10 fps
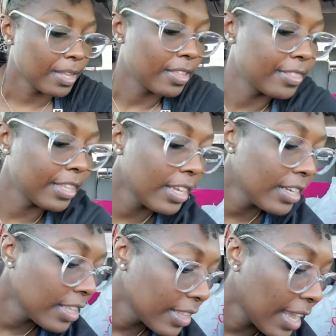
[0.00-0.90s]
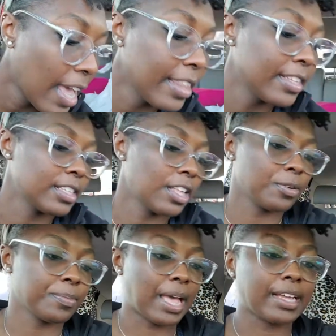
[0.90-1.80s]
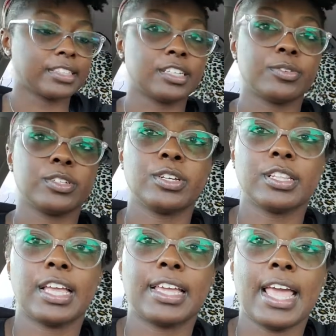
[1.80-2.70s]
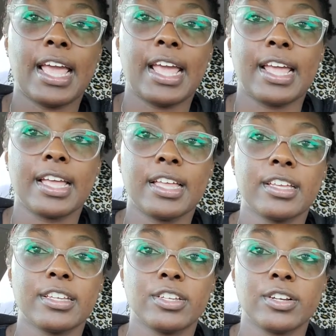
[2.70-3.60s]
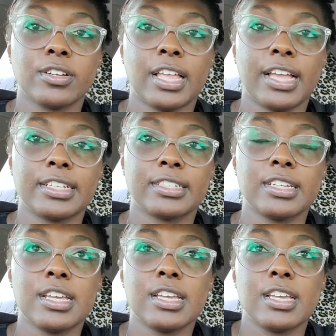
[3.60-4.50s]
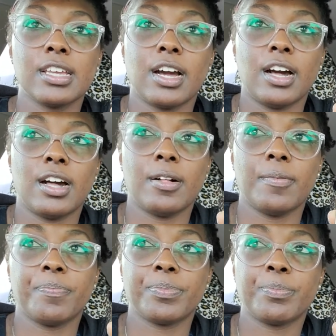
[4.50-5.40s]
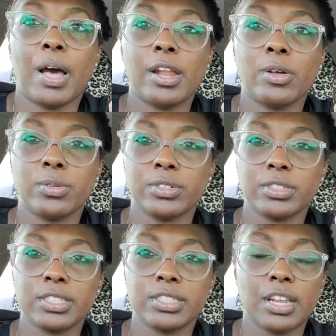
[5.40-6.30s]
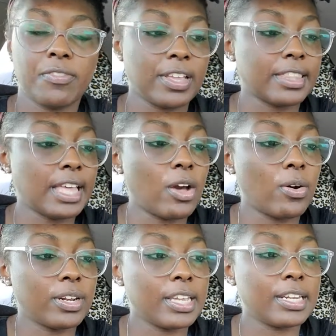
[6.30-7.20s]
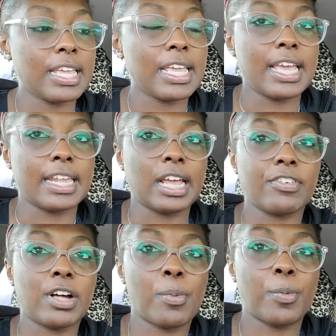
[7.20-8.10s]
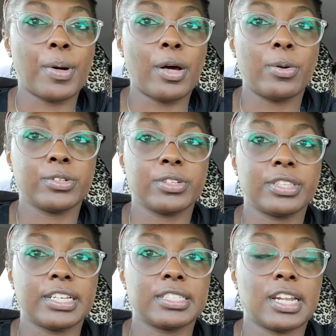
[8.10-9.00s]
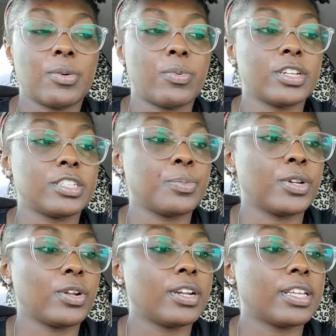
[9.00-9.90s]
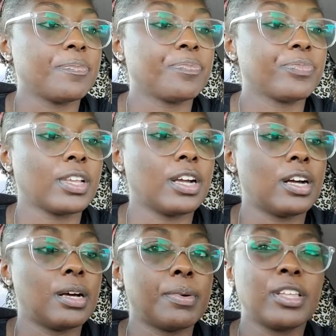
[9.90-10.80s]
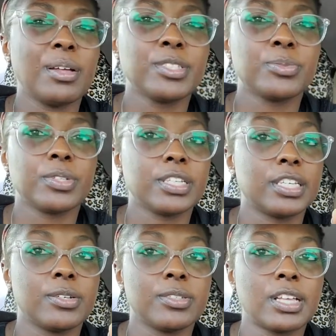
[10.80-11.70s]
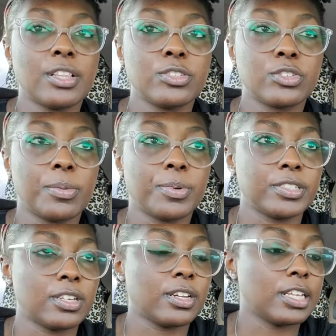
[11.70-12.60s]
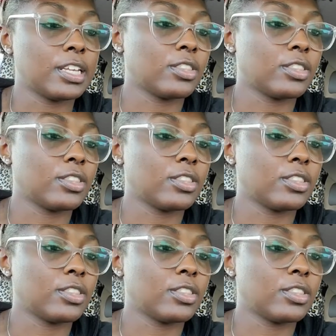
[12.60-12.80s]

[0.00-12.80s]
Then they had this other magnet where you can like hang your like um, pot holders and stuff like that on it, and I have a couple pot holder things that I wanted to put on it. um, I thought it was really cute. It's got little strawberries on it.